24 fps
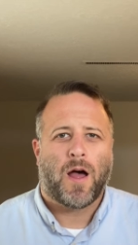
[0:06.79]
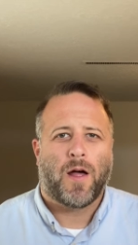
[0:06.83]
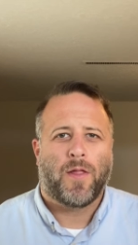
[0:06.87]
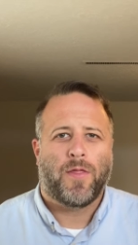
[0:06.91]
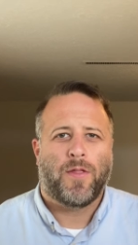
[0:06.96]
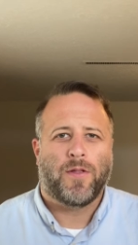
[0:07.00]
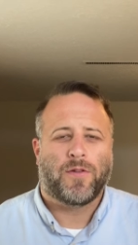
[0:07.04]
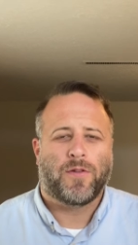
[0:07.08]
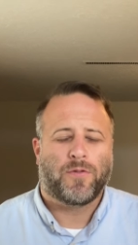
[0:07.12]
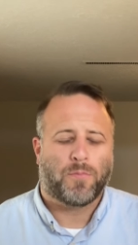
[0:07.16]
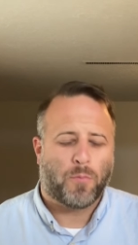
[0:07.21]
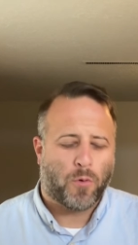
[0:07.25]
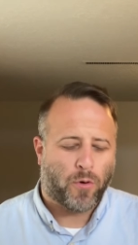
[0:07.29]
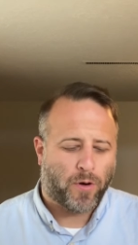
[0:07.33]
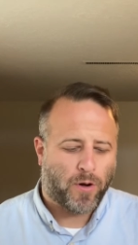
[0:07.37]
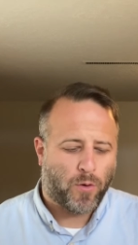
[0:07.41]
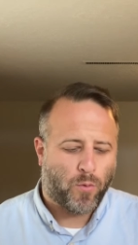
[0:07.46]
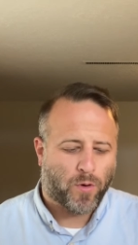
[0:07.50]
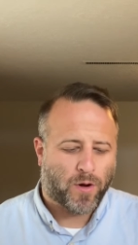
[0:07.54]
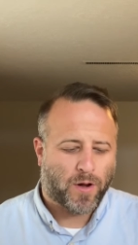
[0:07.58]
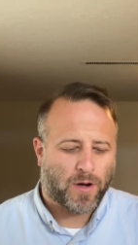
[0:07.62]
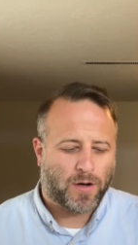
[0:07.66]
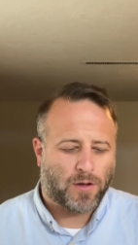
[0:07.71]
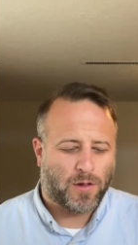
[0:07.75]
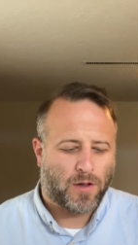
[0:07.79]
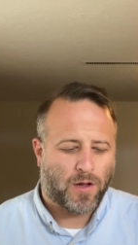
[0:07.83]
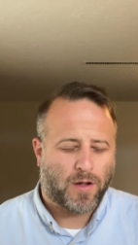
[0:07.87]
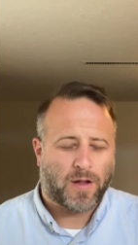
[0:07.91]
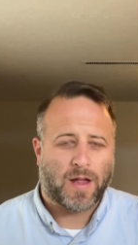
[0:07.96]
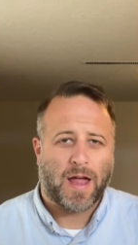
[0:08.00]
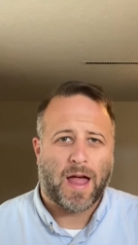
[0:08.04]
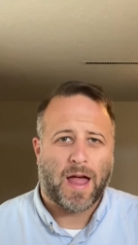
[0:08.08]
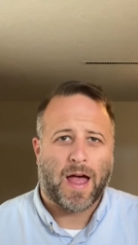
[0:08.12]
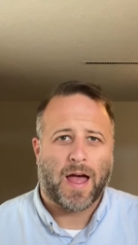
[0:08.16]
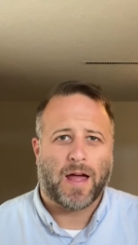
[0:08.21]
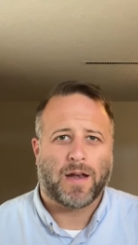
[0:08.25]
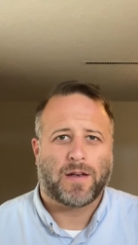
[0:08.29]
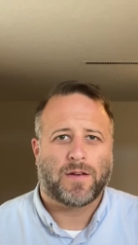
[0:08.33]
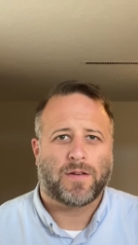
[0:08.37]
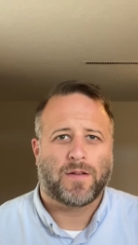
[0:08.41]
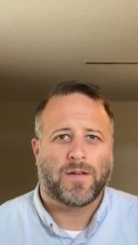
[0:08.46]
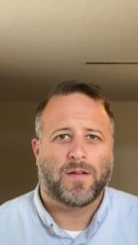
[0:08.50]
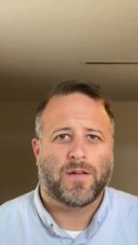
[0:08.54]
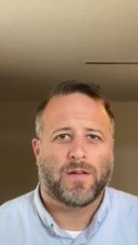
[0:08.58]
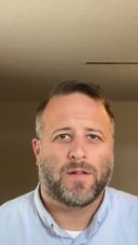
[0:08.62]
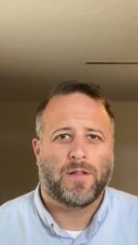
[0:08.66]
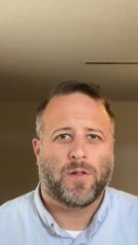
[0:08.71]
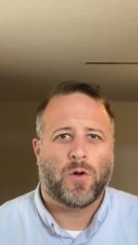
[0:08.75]
This morning we're going to look at
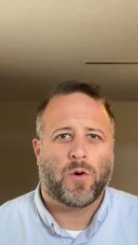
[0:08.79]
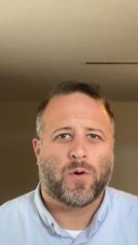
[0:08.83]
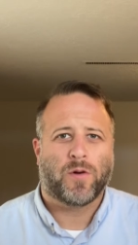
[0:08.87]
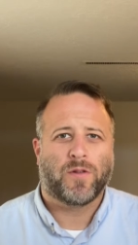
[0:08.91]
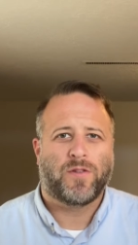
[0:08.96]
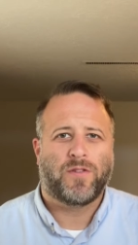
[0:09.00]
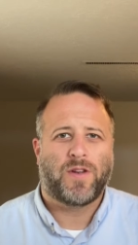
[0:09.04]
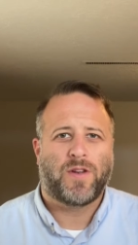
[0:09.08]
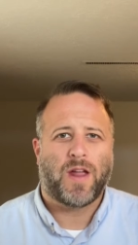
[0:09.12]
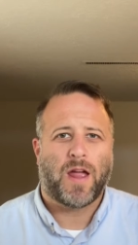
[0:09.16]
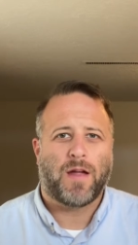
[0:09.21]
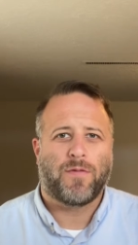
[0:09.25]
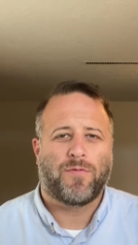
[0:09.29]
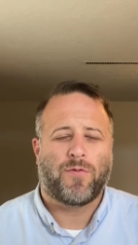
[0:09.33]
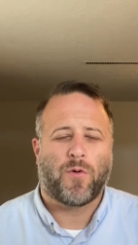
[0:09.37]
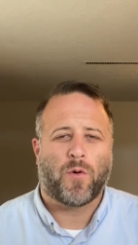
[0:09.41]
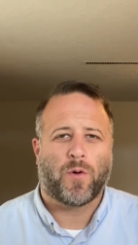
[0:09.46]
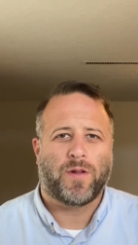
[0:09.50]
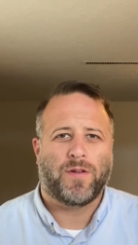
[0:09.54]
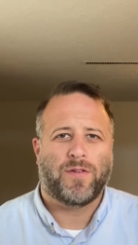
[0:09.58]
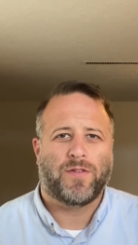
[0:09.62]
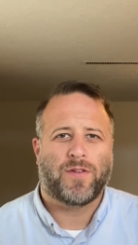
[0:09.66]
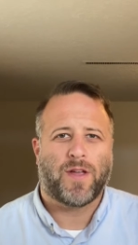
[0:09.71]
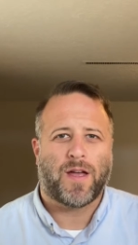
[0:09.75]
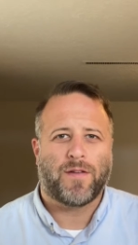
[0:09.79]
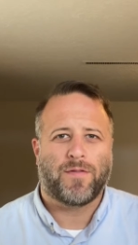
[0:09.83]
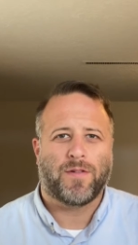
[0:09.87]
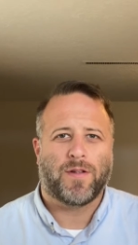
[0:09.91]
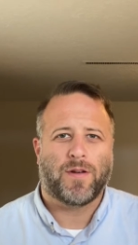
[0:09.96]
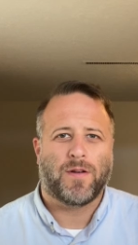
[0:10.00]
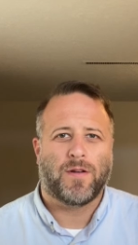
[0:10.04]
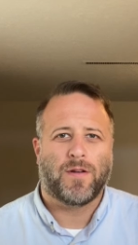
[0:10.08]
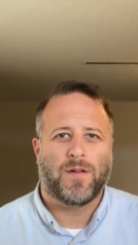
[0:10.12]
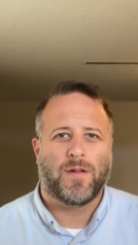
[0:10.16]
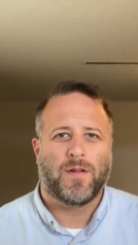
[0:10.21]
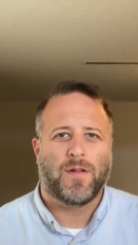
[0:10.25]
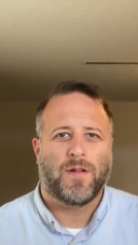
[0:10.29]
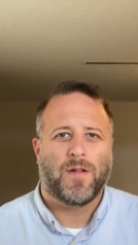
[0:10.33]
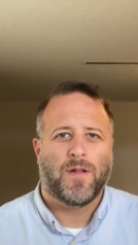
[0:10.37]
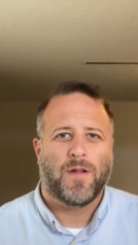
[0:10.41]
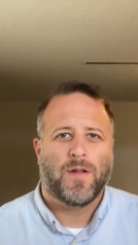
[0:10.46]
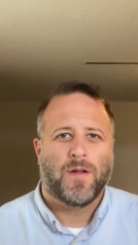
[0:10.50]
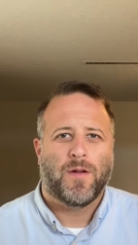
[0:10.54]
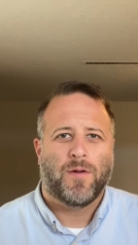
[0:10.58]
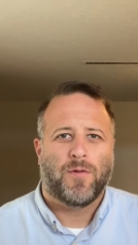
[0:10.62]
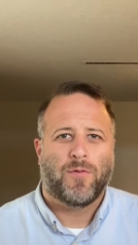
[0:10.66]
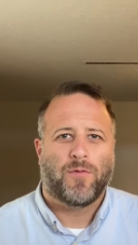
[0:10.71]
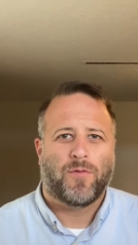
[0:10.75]
Lord's Day 47
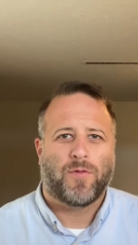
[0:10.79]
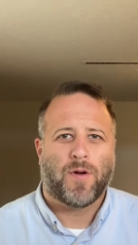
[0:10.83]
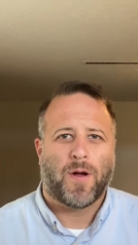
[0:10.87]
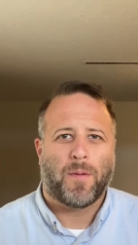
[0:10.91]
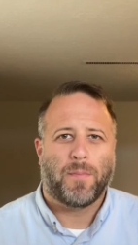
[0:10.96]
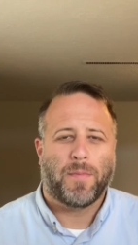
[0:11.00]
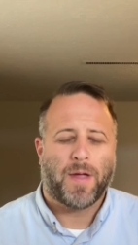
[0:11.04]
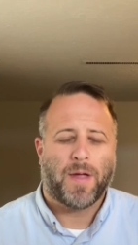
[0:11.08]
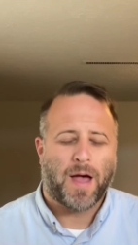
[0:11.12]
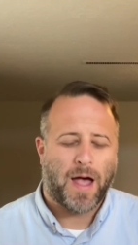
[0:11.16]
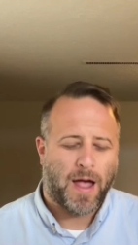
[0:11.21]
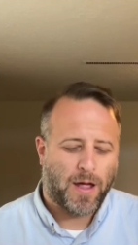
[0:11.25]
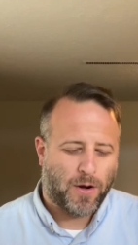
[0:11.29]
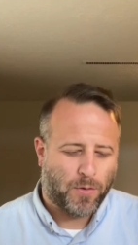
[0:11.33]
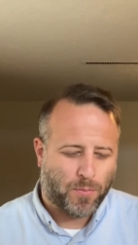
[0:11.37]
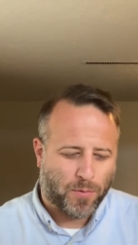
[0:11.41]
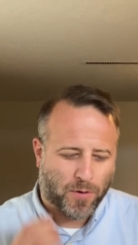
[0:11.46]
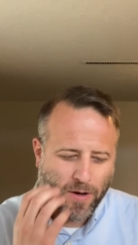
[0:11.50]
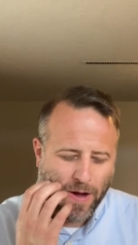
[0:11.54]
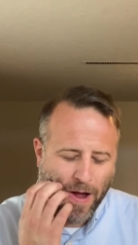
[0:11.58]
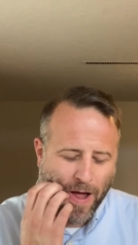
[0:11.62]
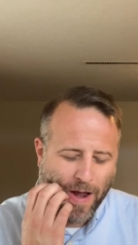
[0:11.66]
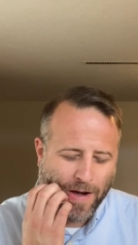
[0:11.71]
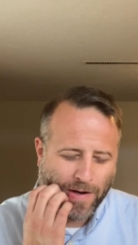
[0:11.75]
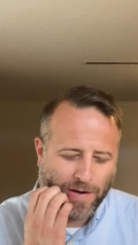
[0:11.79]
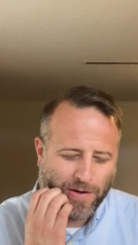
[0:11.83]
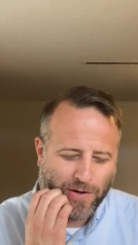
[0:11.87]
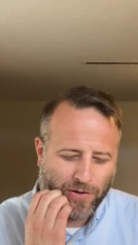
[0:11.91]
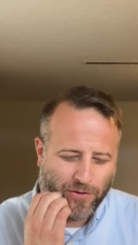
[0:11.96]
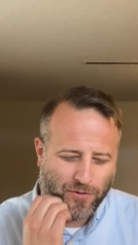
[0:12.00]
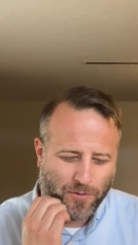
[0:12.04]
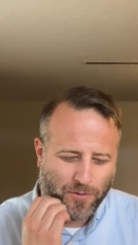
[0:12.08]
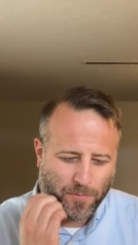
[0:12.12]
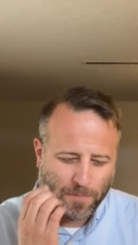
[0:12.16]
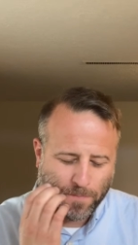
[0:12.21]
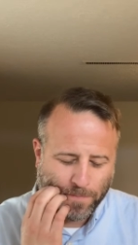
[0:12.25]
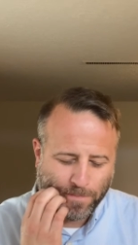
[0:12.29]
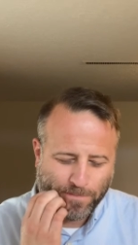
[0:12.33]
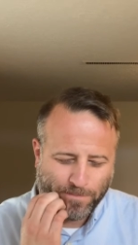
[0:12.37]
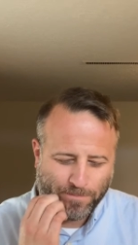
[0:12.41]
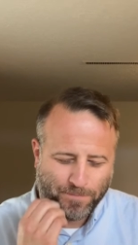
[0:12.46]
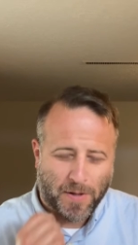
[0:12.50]
from the Heidelberg Catechism.